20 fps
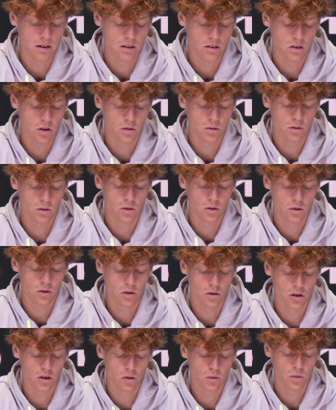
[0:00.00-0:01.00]

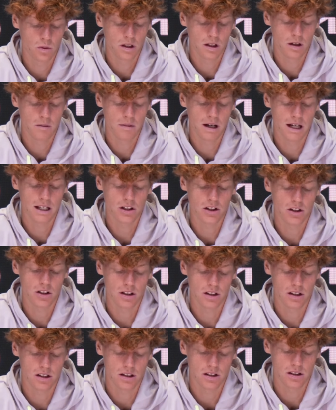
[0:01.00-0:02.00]
You win the
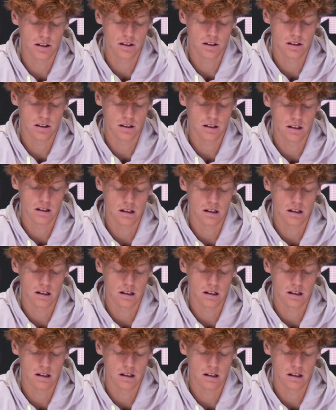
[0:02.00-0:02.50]
matches